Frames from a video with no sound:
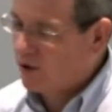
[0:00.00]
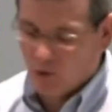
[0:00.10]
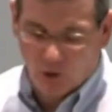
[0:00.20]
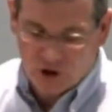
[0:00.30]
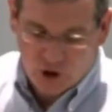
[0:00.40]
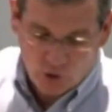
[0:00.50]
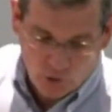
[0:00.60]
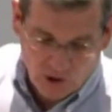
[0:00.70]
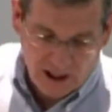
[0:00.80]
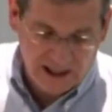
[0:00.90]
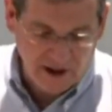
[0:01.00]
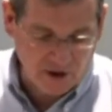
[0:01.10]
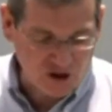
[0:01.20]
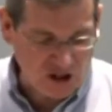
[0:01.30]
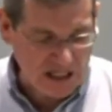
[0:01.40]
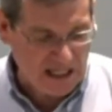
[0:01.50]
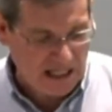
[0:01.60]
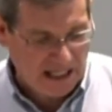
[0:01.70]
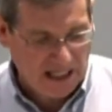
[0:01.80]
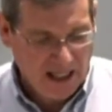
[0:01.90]
or what you really are
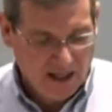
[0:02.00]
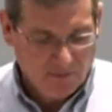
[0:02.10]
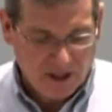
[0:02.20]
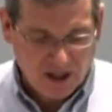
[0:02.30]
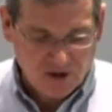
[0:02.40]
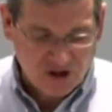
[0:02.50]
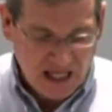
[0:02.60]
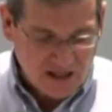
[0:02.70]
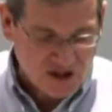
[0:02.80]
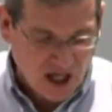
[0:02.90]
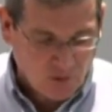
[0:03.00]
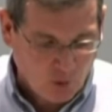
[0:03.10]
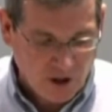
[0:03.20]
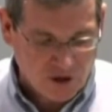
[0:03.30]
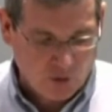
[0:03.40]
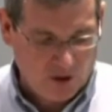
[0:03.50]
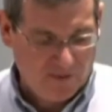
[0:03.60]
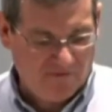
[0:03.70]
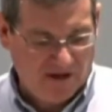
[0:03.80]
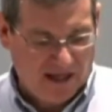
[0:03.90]
seeking because that's not where it's going to
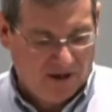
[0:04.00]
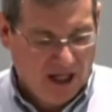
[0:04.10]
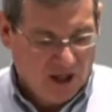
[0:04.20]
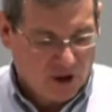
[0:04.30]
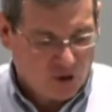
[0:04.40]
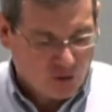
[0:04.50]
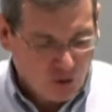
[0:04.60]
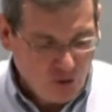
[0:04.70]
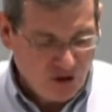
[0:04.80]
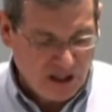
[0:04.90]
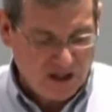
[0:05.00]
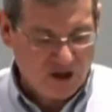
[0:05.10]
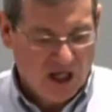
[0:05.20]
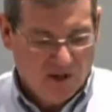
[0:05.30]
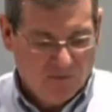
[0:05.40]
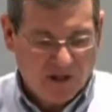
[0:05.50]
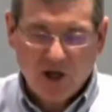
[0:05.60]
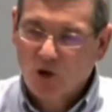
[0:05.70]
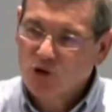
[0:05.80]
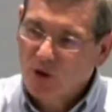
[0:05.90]
be found. The truth is,
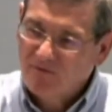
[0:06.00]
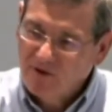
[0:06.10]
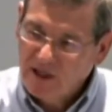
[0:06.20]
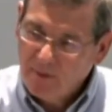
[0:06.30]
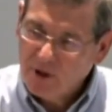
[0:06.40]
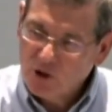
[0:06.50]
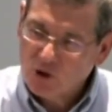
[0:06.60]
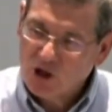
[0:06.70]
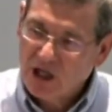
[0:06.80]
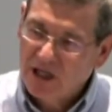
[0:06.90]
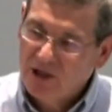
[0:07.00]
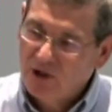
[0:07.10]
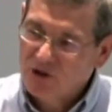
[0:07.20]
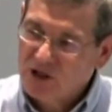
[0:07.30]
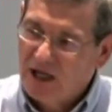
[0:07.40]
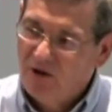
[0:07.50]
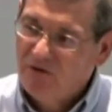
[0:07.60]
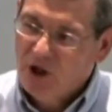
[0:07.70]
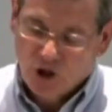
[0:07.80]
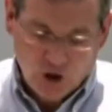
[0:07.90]
because you have limited your,
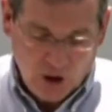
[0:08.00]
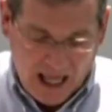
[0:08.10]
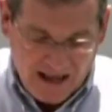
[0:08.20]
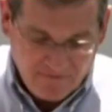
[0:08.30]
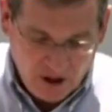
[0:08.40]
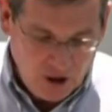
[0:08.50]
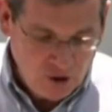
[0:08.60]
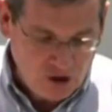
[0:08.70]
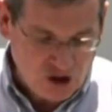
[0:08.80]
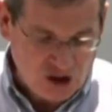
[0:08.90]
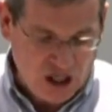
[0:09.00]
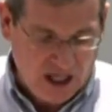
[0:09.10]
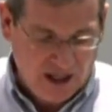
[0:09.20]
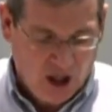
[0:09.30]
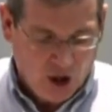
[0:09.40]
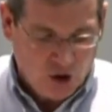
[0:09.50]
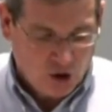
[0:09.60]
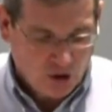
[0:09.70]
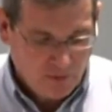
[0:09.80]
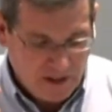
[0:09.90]
yourself to life under the sun, you're
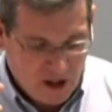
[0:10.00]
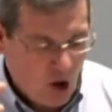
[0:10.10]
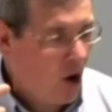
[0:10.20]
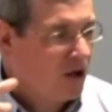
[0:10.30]
going to be caught